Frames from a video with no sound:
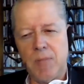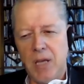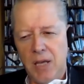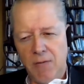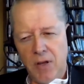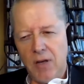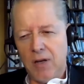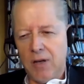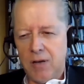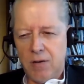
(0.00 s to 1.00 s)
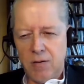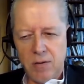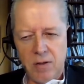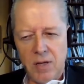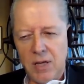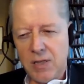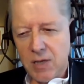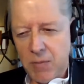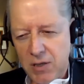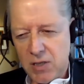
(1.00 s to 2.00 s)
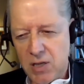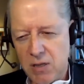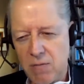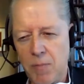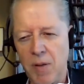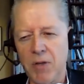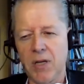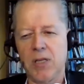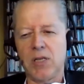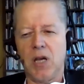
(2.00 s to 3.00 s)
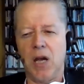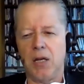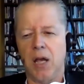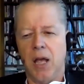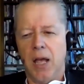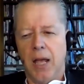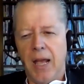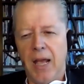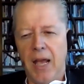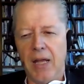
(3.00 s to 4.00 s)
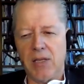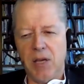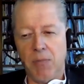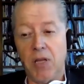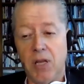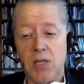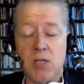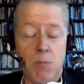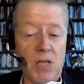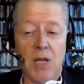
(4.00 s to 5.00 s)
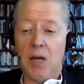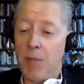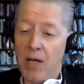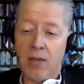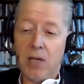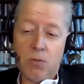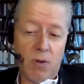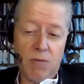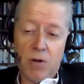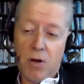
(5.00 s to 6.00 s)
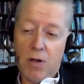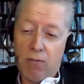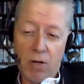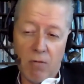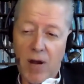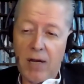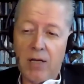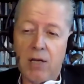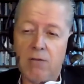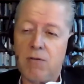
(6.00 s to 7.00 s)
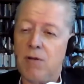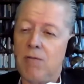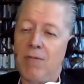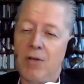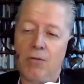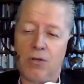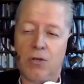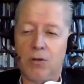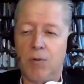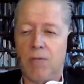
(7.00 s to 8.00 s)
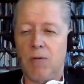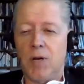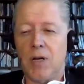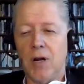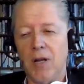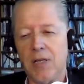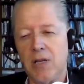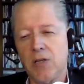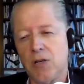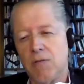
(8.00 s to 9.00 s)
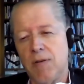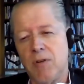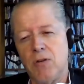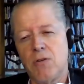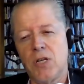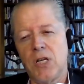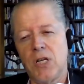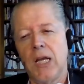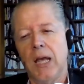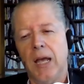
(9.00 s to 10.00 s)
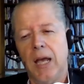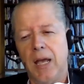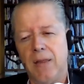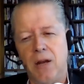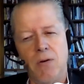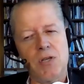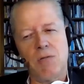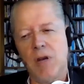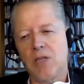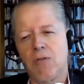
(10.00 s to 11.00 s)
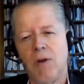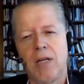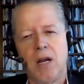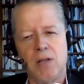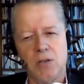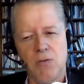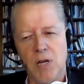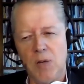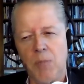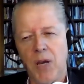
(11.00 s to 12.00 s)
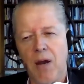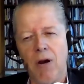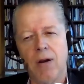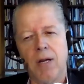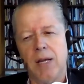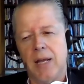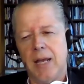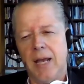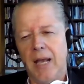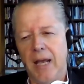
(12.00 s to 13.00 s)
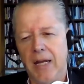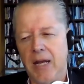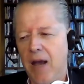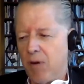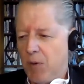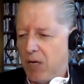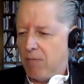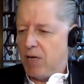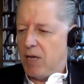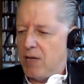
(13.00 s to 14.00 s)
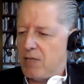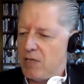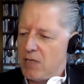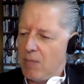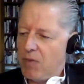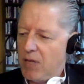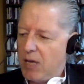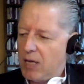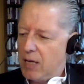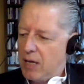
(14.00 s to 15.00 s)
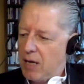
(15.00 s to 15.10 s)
even in some cases on the Republican side. And something needs to be done about this. We've gone through a great industrial revolution, or whatever you want to call it, digital revolution, and that always creates great concentrated power, and everybody realizes something